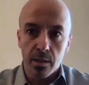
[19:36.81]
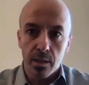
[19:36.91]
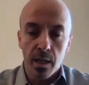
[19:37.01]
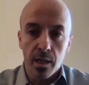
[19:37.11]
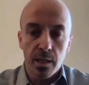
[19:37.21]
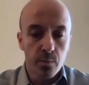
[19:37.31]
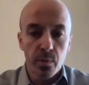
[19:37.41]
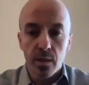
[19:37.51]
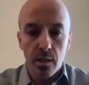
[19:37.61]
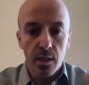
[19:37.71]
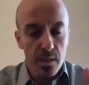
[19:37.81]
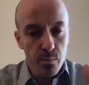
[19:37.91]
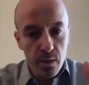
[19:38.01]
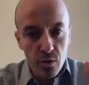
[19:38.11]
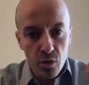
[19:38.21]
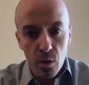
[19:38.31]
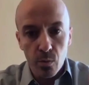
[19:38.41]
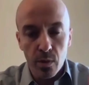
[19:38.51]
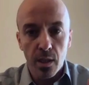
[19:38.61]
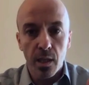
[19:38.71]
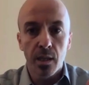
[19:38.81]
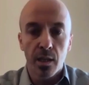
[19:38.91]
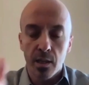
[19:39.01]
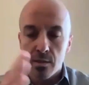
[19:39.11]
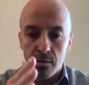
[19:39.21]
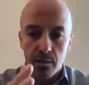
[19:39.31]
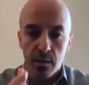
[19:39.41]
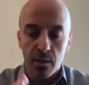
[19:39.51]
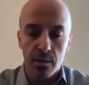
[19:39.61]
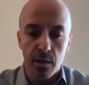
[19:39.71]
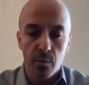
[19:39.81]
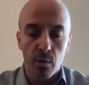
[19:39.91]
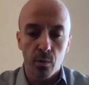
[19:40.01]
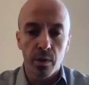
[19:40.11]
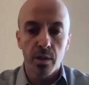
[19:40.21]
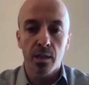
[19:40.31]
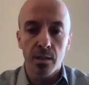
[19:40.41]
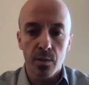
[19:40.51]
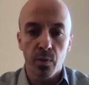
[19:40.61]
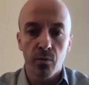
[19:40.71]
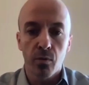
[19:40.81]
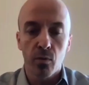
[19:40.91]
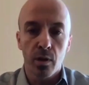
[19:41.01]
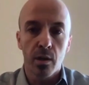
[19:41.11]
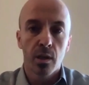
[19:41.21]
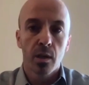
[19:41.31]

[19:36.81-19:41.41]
It's been shown in a history. We've done this before.